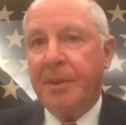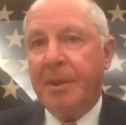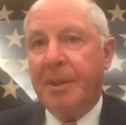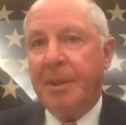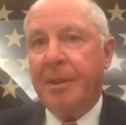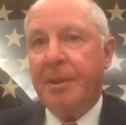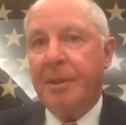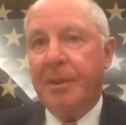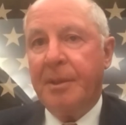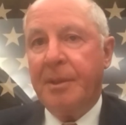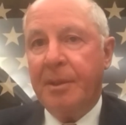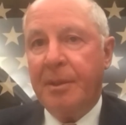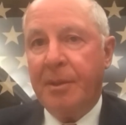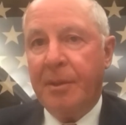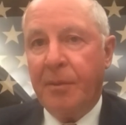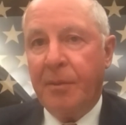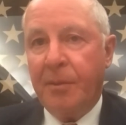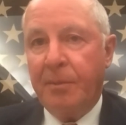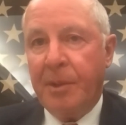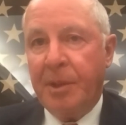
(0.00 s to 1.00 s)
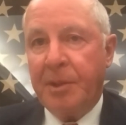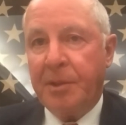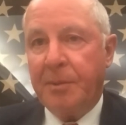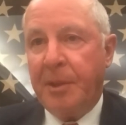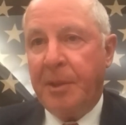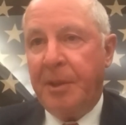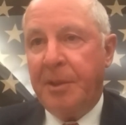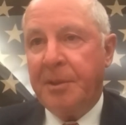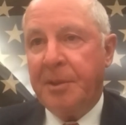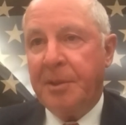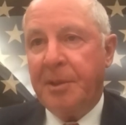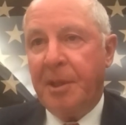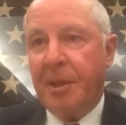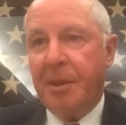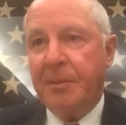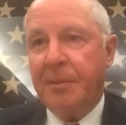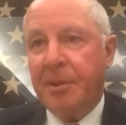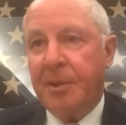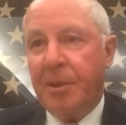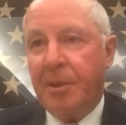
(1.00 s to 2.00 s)
in the Metropolitan
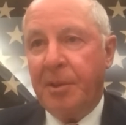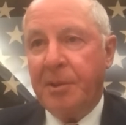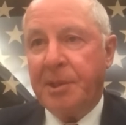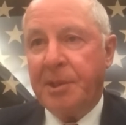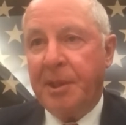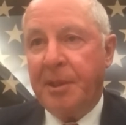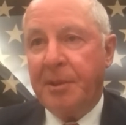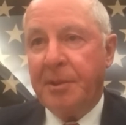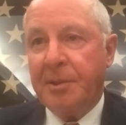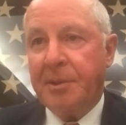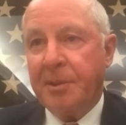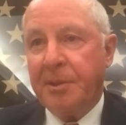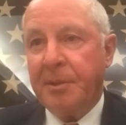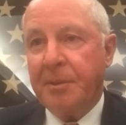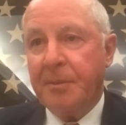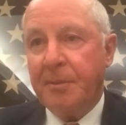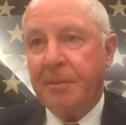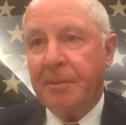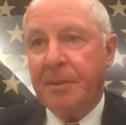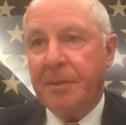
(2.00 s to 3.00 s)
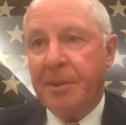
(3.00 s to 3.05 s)
Club, and Lars Anderson